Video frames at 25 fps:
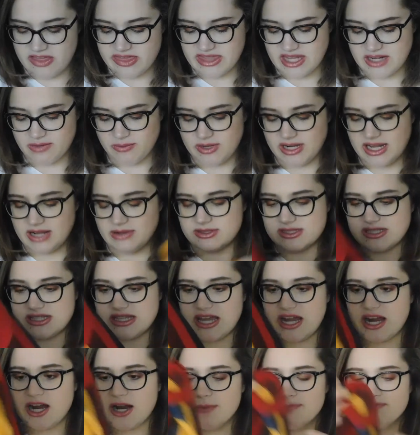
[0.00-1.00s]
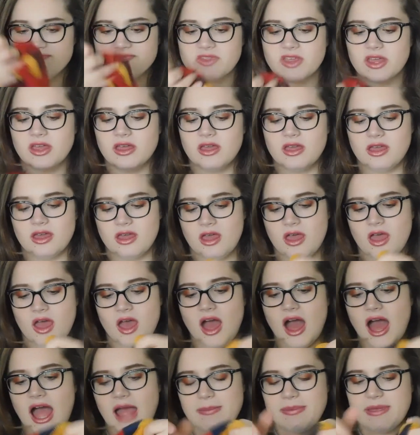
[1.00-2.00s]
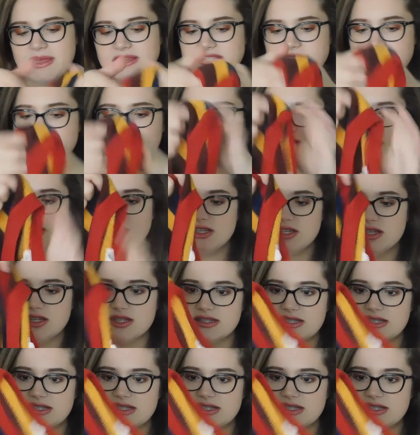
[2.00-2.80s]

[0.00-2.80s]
And then when I was there, I picked up the